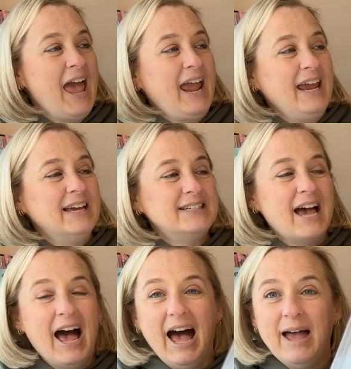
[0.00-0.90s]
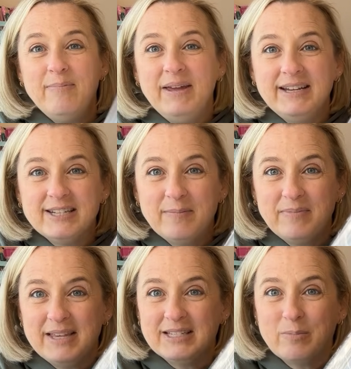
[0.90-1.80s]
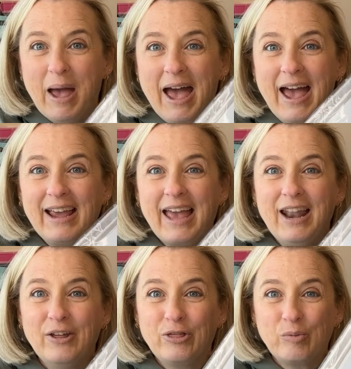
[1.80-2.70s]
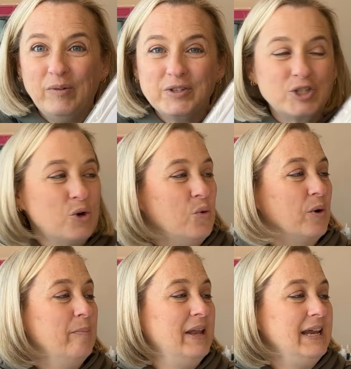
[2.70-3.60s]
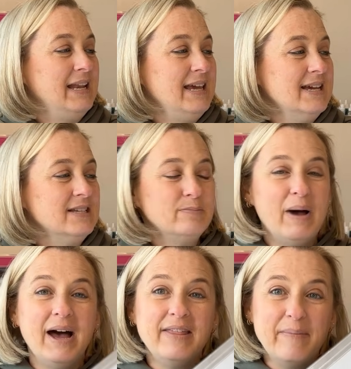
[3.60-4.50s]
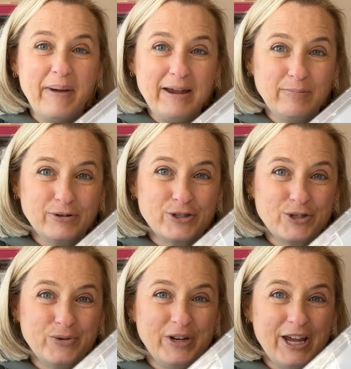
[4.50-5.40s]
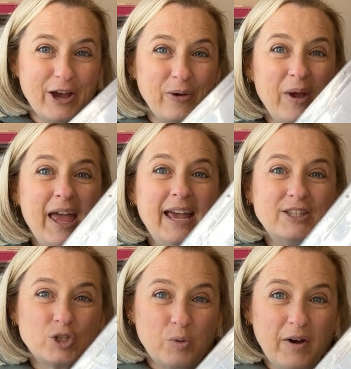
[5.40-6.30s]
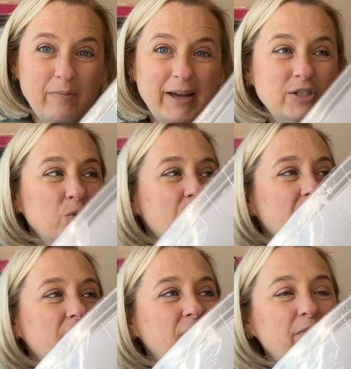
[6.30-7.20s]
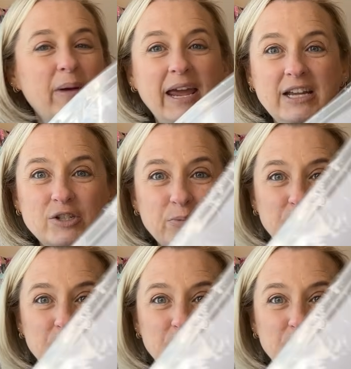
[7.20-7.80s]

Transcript: And I picked up this pack at a thrift store, but it is by the Paper Studio. It's 12 by 12 page